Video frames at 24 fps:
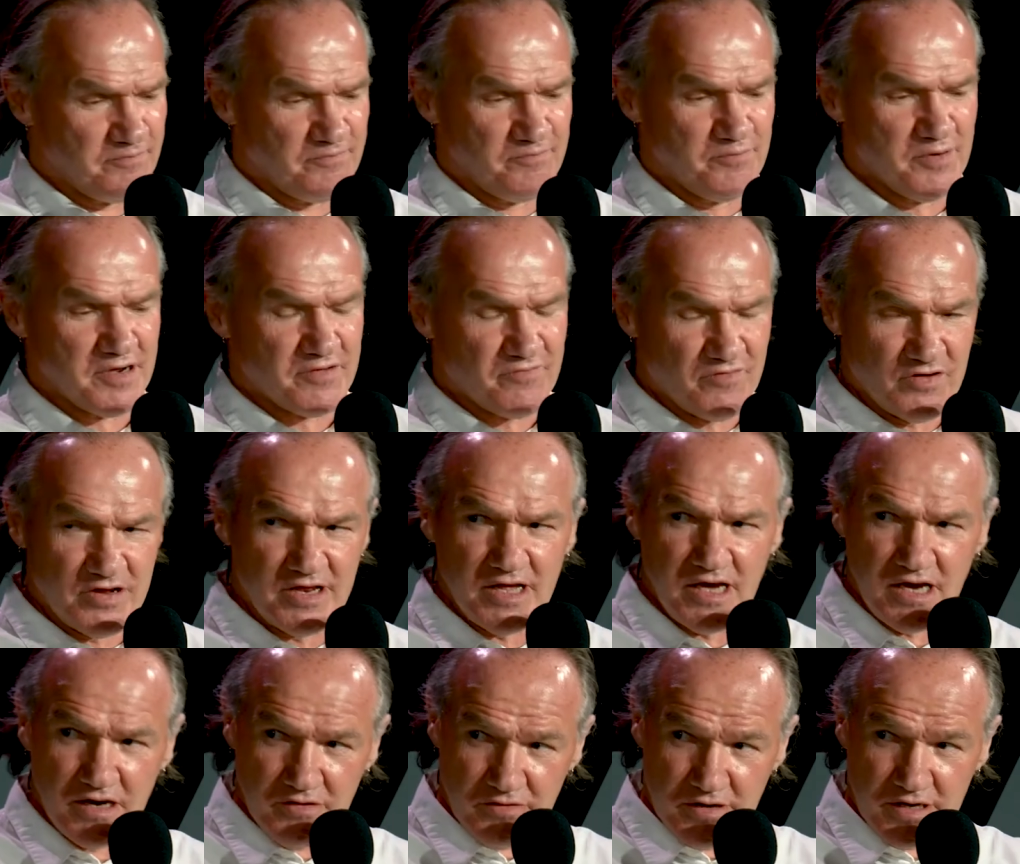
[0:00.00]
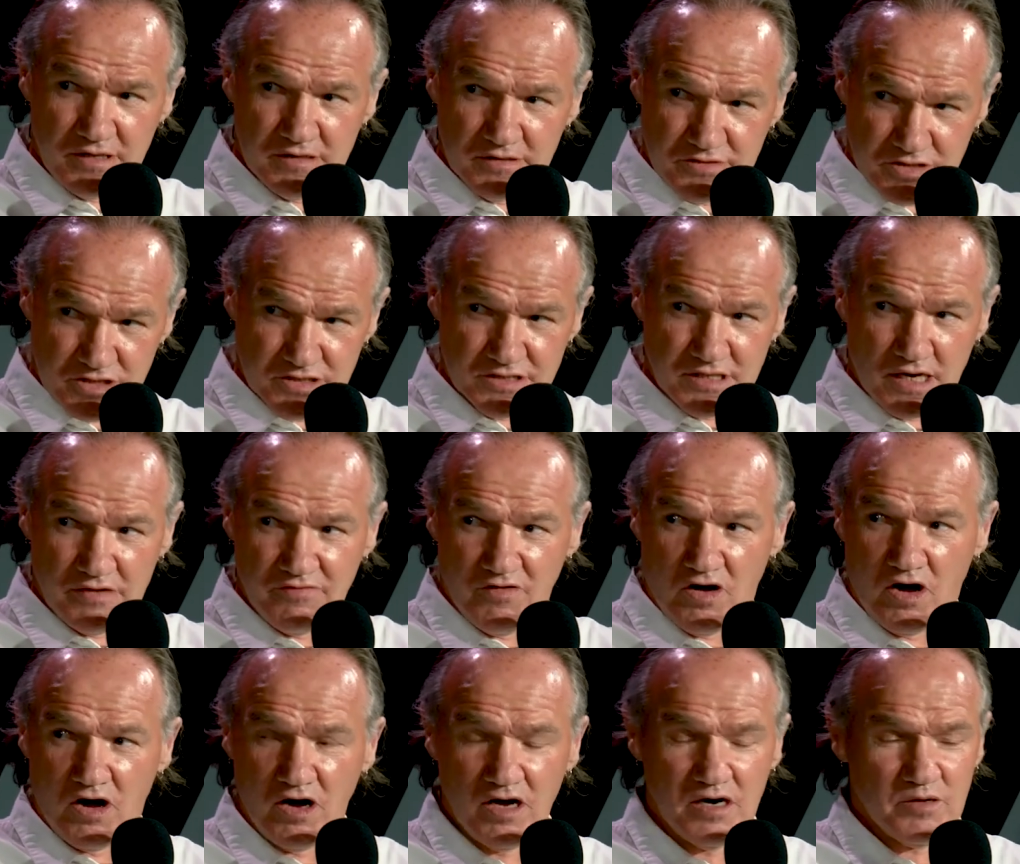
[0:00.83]
brick veneer in just over
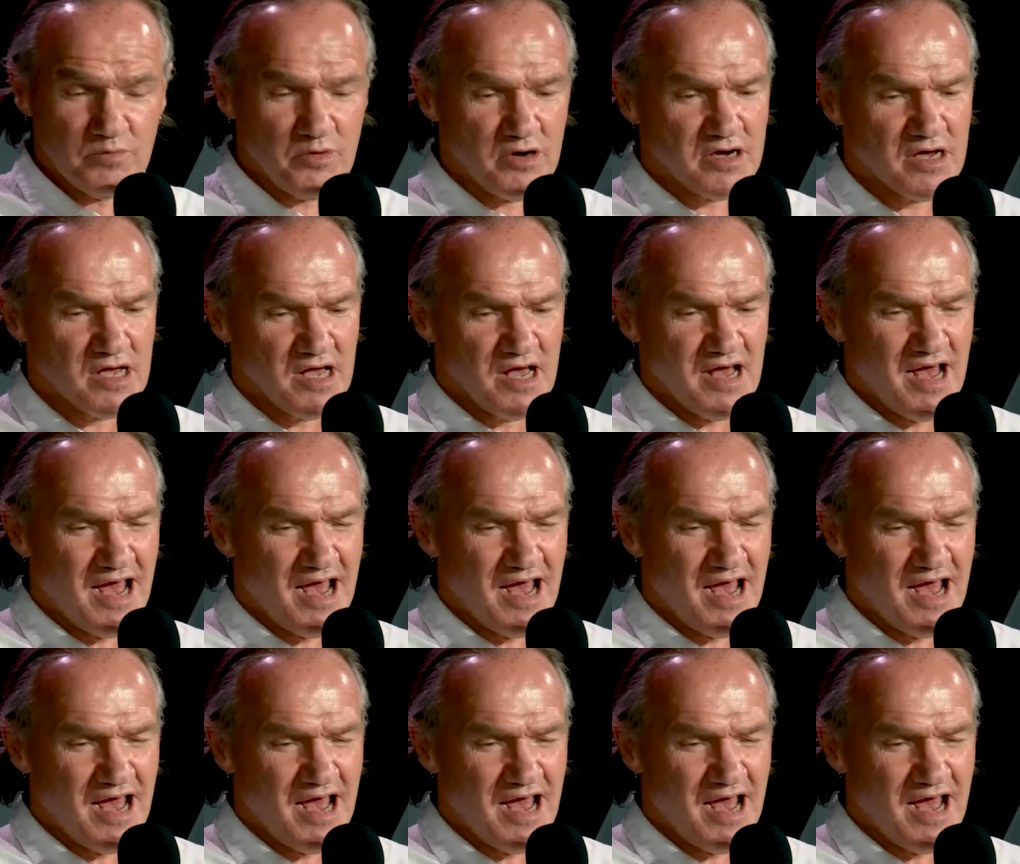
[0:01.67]
Heidelberg.